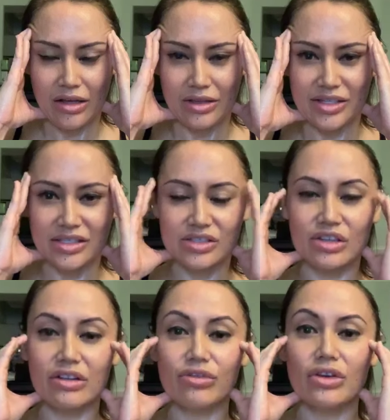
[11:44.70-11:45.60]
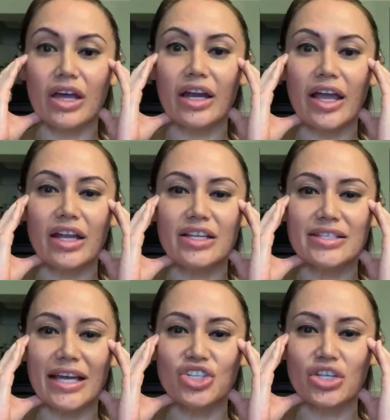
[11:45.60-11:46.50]
This is good if you get any
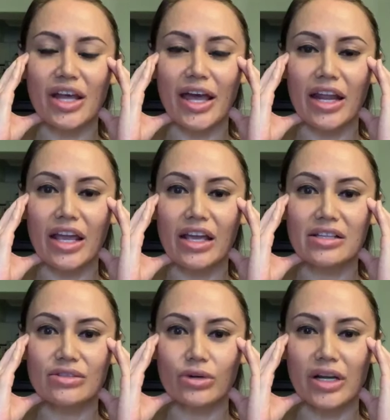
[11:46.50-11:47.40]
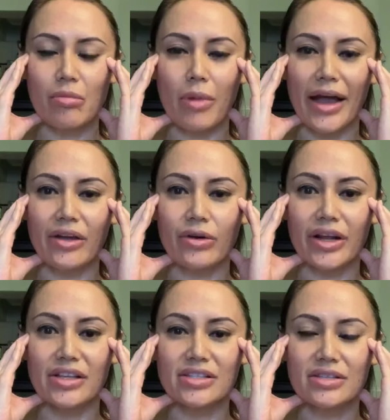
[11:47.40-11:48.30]
tension headaches or any
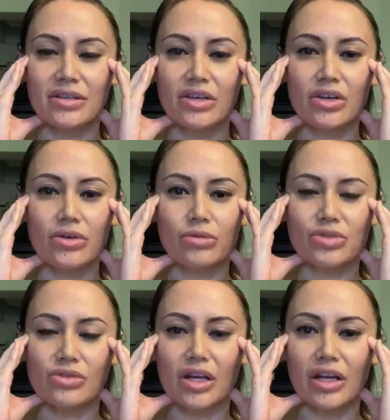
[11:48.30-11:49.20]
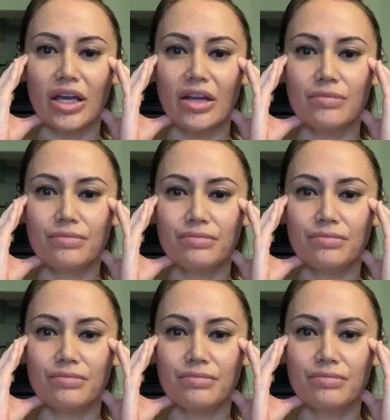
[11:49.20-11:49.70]
migraines. Do that again.